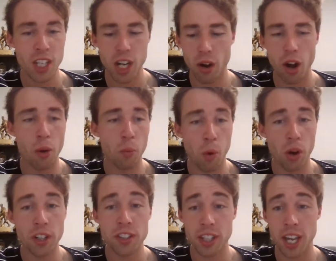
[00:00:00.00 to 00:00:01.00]
you know, I
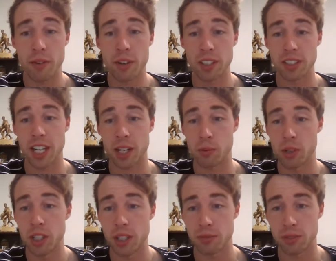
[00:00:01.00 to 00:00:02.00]
wanted to get rid of Zach
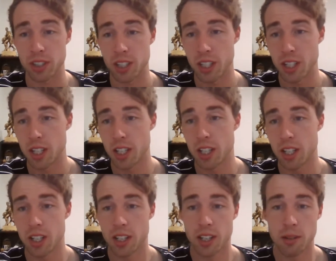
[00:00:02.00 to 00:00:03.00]
Williams,
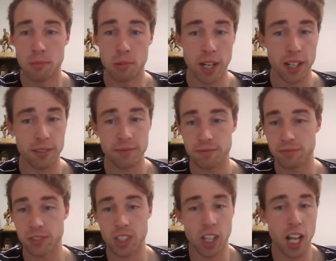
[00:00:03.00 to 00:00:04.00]
but
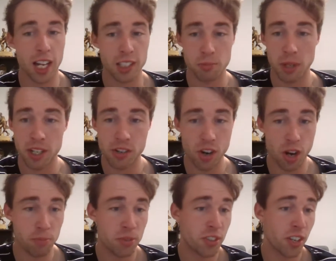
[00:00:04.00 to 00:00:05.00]
Clark's been
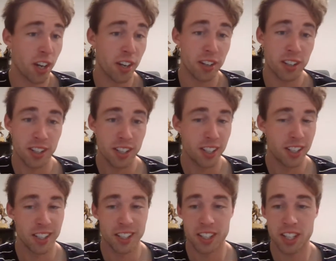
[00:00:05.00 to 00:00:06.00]
dropped. So,
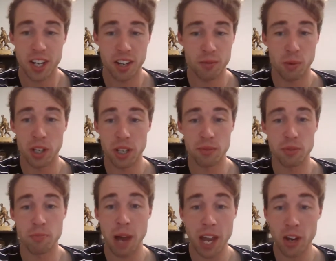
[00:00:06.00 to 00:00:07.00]
you know,
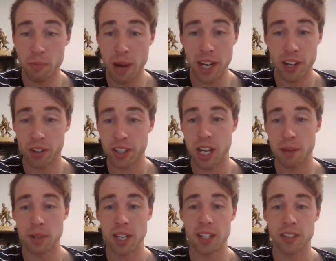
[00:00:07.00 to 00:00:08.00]
Williams may or may not
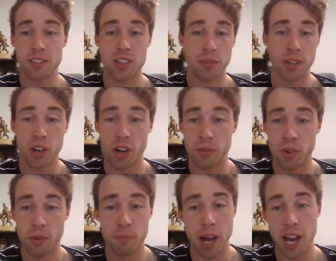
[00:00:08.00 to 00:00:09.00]
come in. Tommy
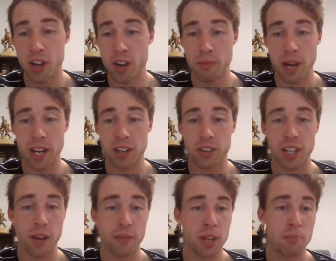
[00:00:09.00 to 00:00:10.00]
Highmore may or may not
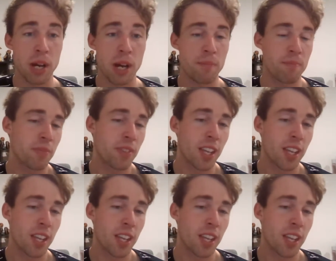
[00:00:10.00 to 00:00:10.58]
come in, but